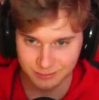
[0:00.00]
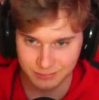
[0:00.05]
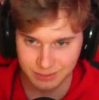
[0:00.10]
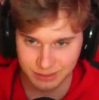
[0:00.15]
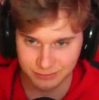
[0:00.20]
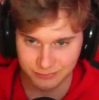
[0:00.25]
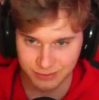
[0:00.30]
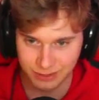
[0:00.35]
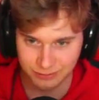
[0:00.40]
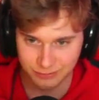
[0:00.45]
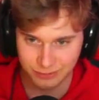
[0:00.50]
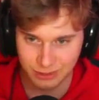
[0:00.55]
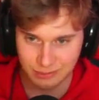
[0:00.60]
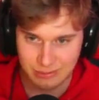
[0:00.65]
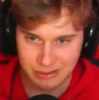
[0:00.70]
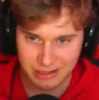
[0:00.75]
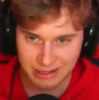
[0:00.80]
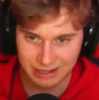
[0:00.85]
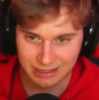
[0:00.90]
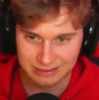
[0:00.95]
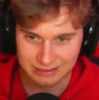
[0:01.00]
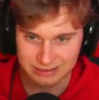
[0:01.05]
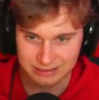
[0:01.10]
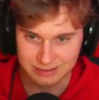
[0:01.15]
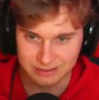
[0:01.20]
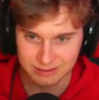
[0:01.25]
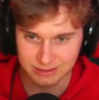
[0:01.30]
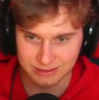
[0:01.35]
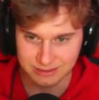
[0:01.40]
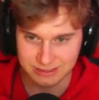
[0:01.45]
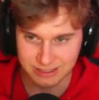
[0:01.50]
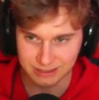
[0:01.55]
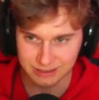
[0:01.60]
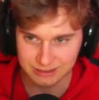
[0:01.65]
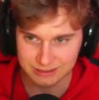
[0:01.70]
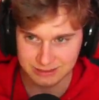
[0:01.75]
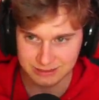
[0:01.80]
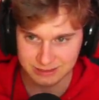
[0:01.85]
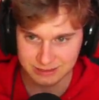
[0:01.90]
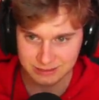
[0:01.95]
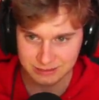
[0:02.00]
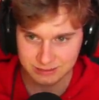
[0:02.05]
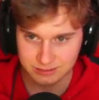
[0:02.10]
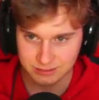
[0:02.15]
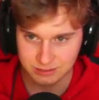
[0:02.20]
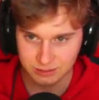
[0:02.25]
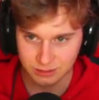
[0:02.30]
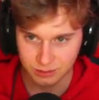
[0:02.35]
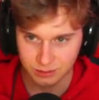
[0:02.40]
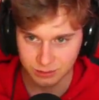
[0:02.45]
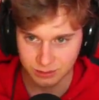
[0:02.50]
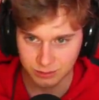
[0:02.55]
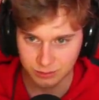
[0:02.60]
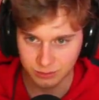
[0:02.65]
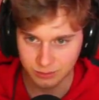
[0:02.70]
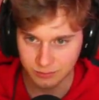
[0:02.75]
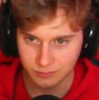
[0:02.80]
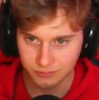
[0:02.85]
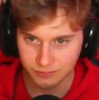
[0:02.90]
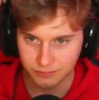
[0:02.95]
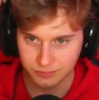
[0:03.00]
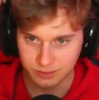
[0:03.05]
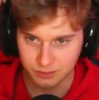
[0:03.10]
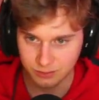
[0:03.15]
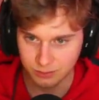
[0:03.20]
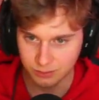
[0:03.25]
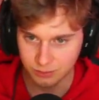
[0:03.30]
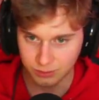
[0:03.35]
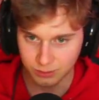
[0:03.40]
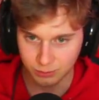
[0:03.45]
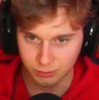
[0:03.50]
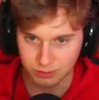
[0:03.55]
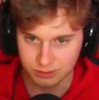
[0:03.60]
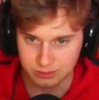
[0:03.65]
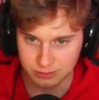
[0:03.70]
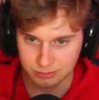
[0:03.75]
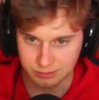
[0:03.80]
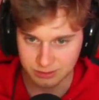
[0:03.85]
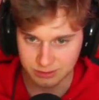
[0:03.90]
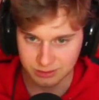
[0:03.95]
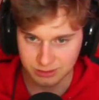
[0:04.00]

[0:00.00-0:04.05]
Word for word: big fan of kamikaze attacks. Oh, no. Oh, no. What is happening